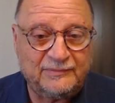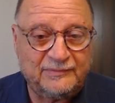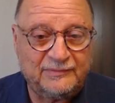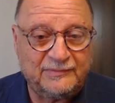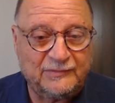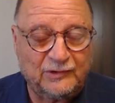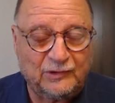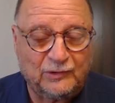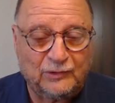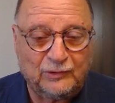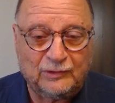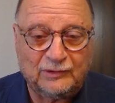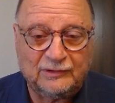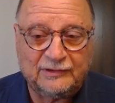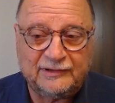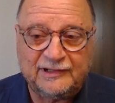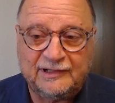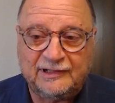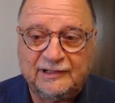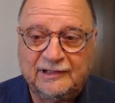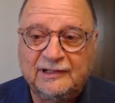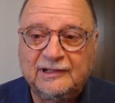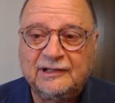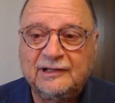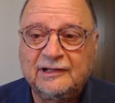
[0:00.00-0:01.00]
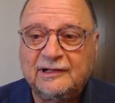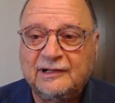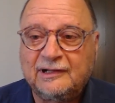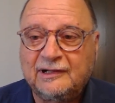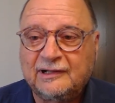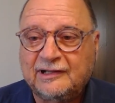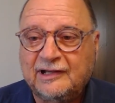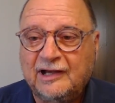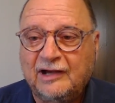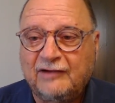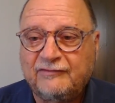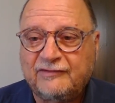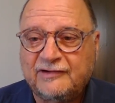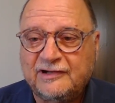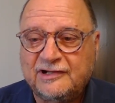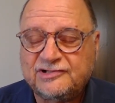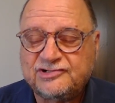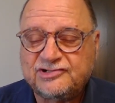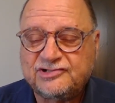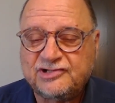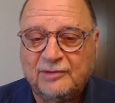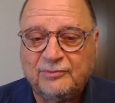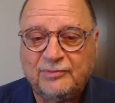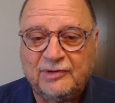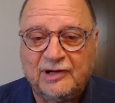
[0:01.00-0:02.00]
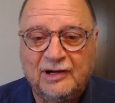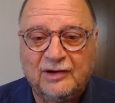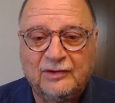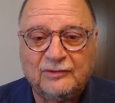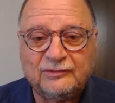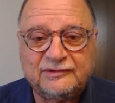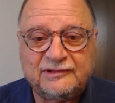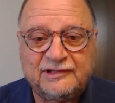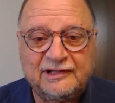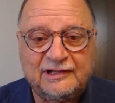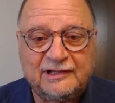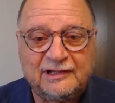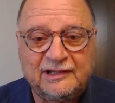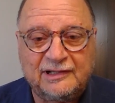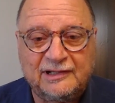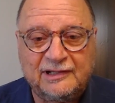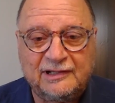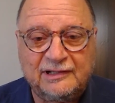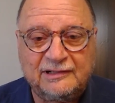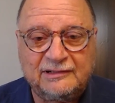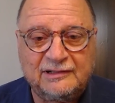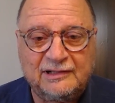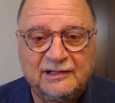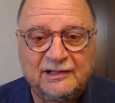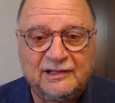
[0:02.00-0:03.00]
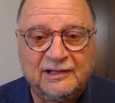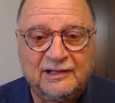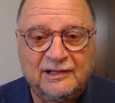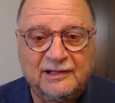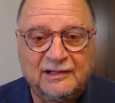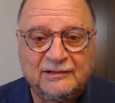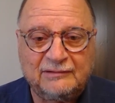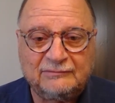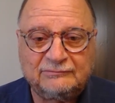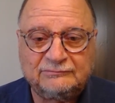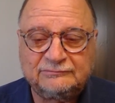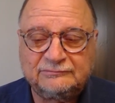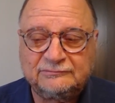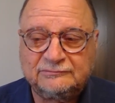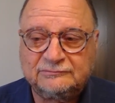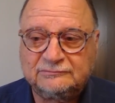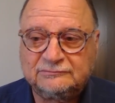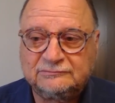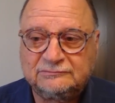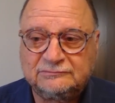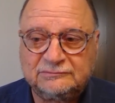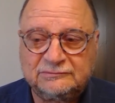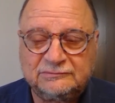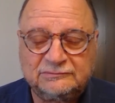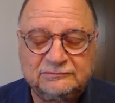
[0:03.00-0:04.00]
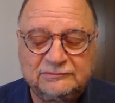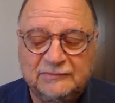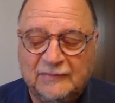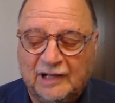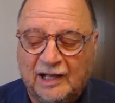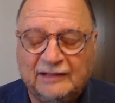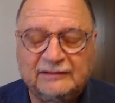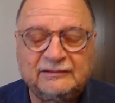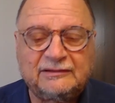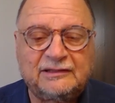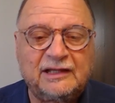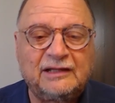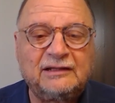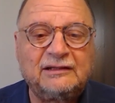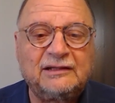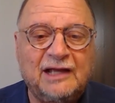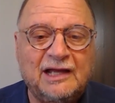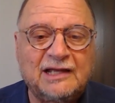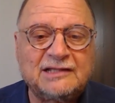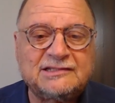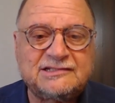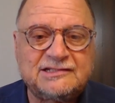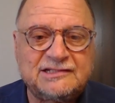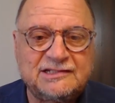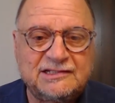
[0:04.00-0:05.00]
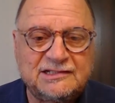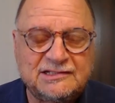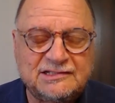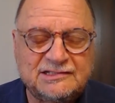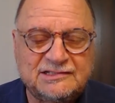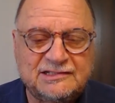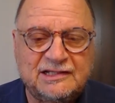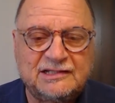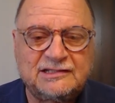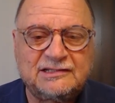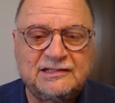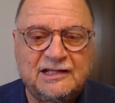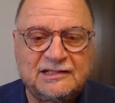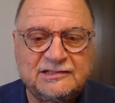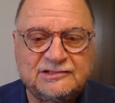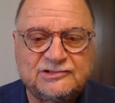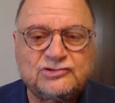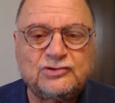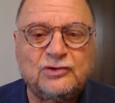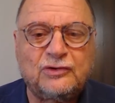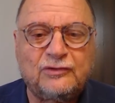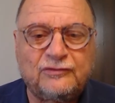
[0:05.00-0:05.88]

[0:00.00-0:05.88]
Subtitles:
all the coverage about the hunting Nazis and so